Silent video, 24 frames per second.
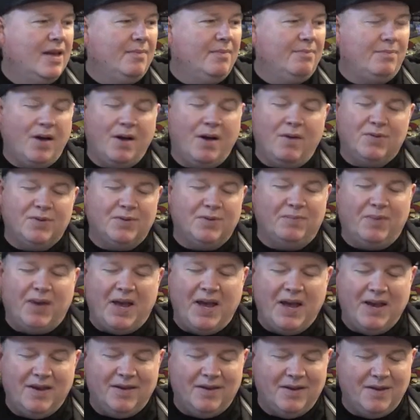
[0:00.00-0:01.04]
But I wasn't
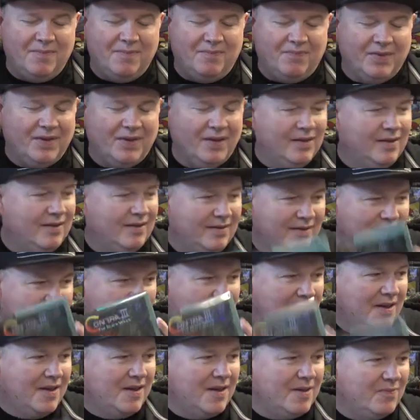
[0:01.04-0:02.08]
paying
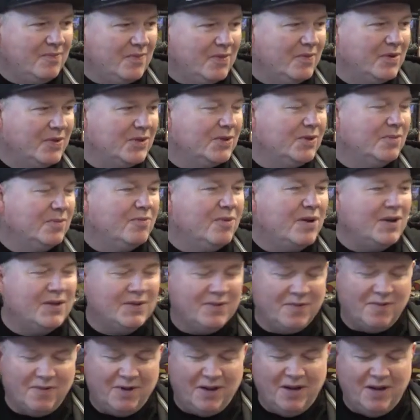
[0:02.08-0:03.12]
original
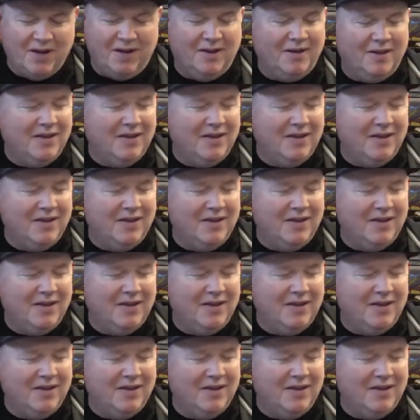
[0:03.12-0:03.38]
price for it.